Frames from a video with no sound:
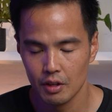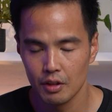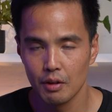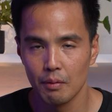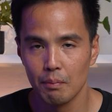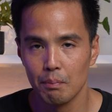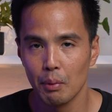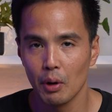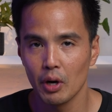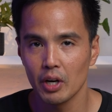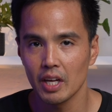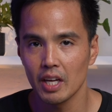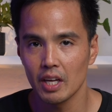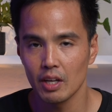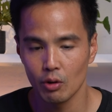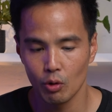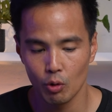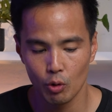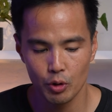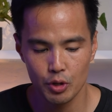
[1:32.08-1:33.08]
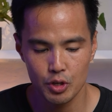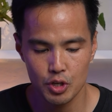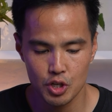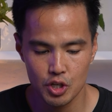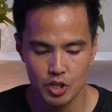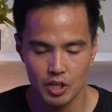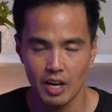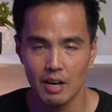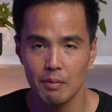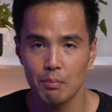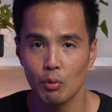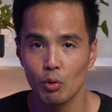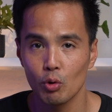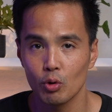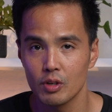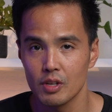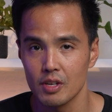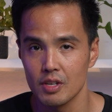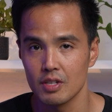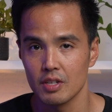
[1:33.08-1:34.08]
the body or the shape
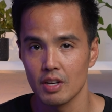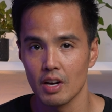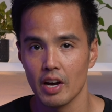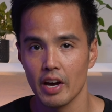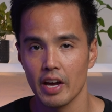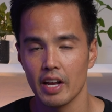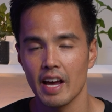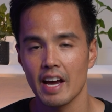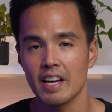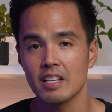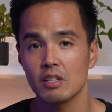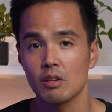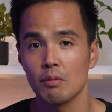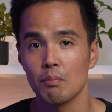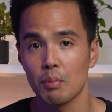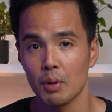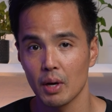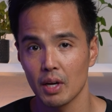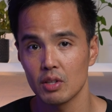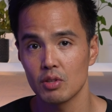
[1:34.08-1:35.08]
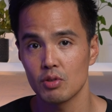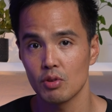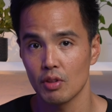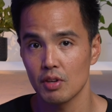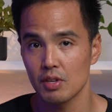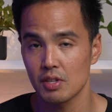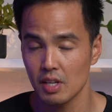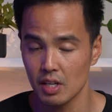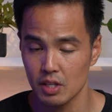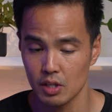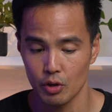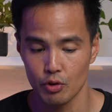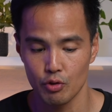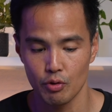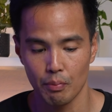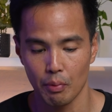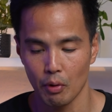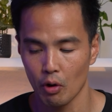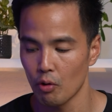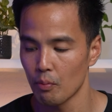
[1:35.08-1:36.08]
or design as compared to the
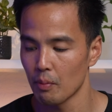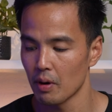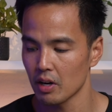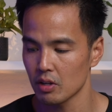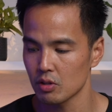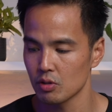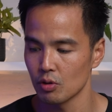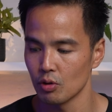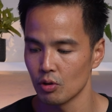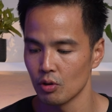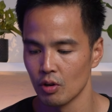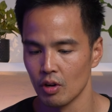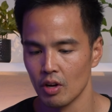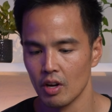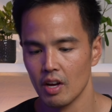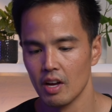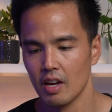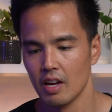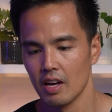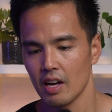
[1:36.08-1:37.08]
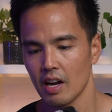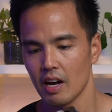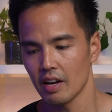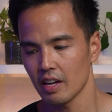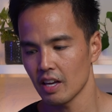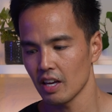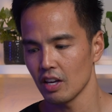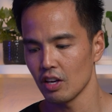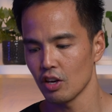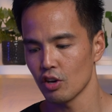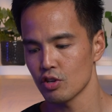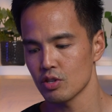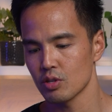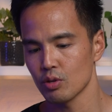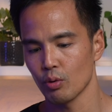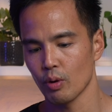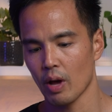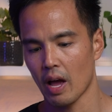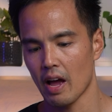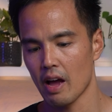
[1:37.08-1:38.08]
600 Pro Mark II. Here you
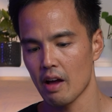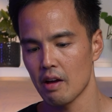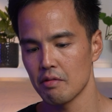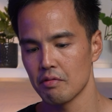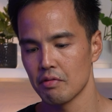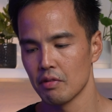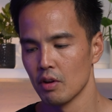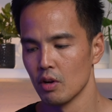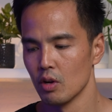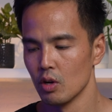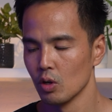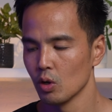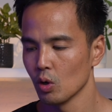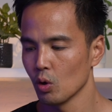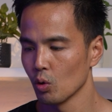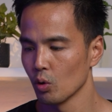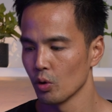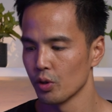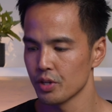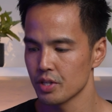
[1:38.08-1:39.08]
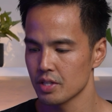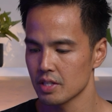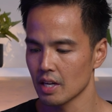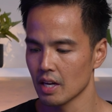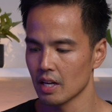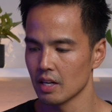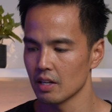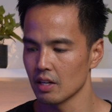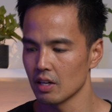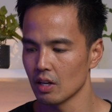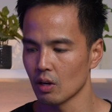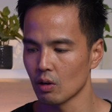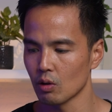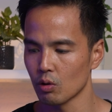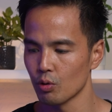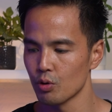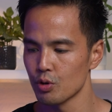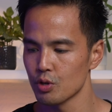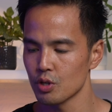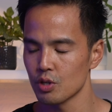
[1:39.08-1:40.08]
still have all the standard
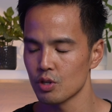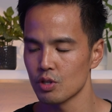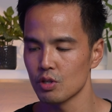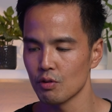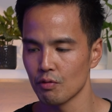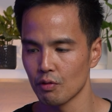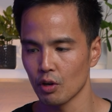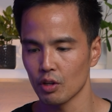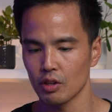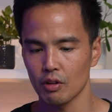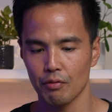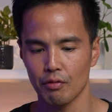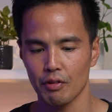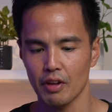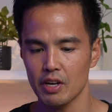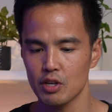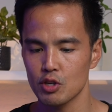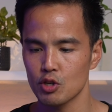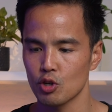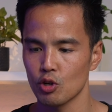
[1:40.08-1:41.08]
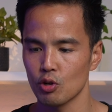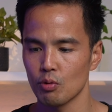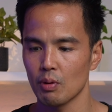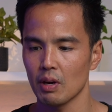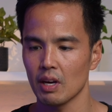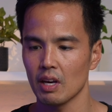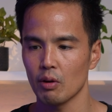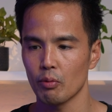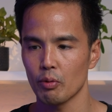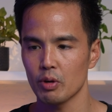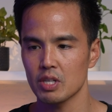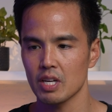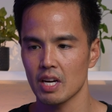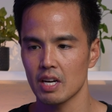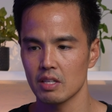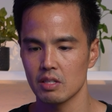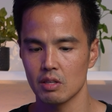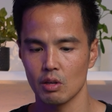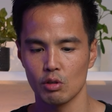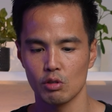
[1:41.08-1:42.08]
inclusions. You've got the flash tube here, which
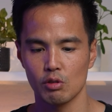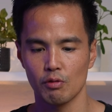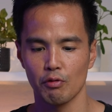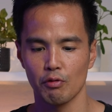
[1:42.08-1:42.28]
has those